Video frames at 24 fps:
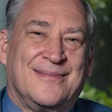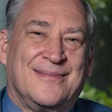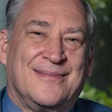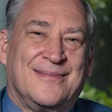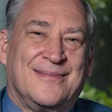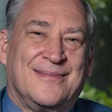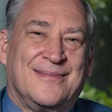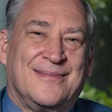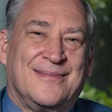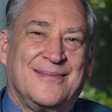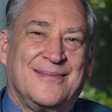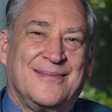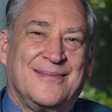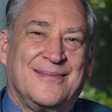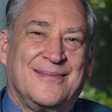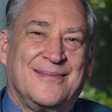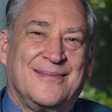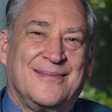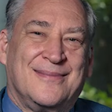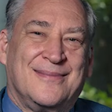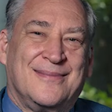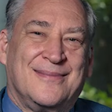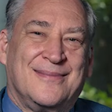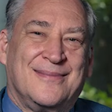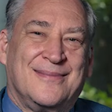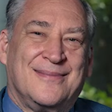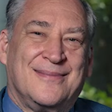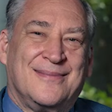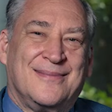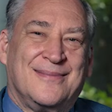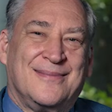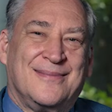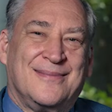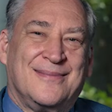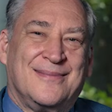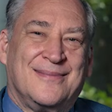
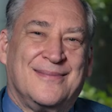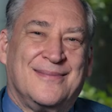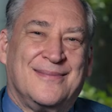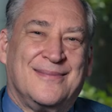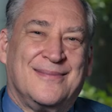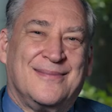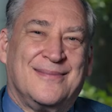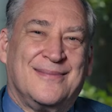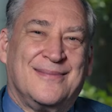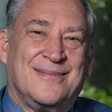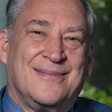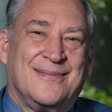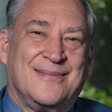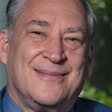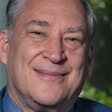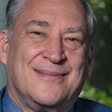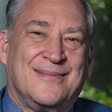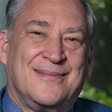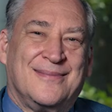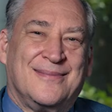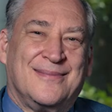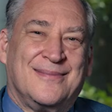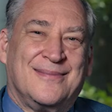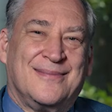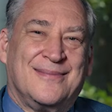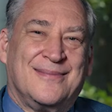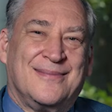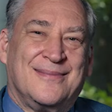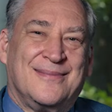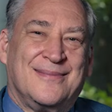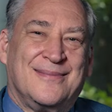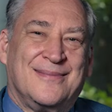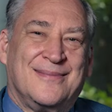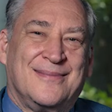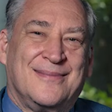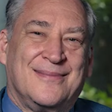
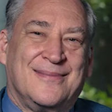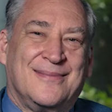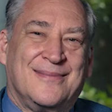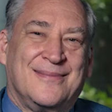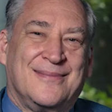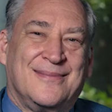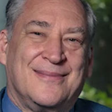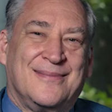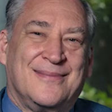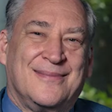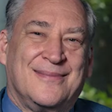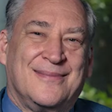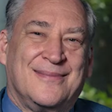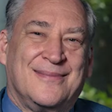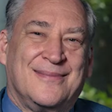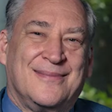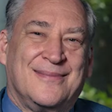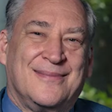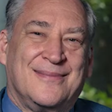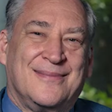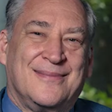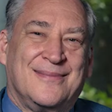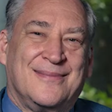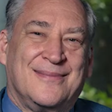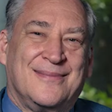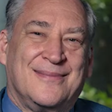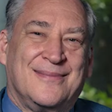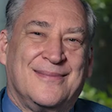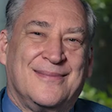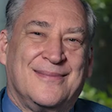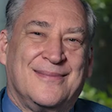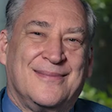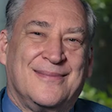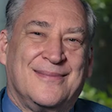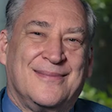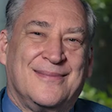
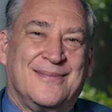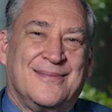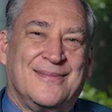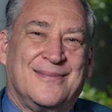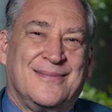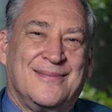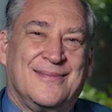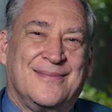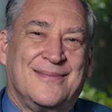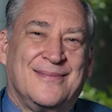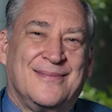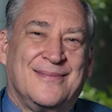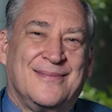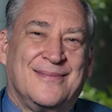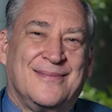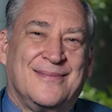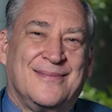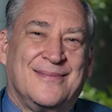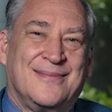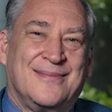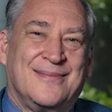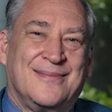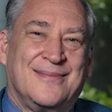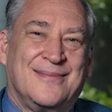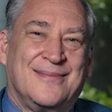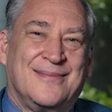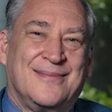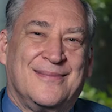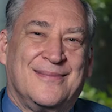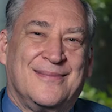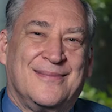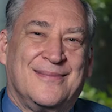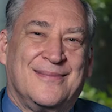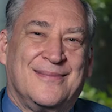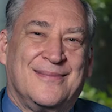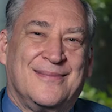
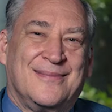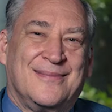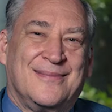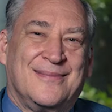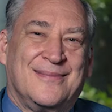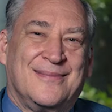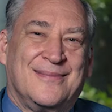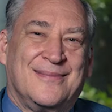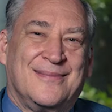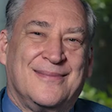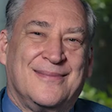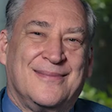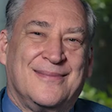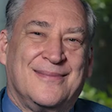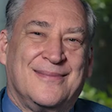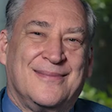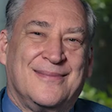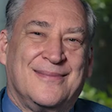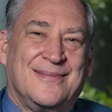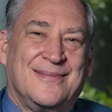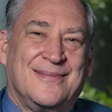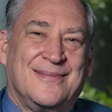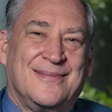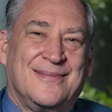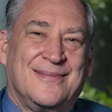The face doesn't move, so there is nothing to read.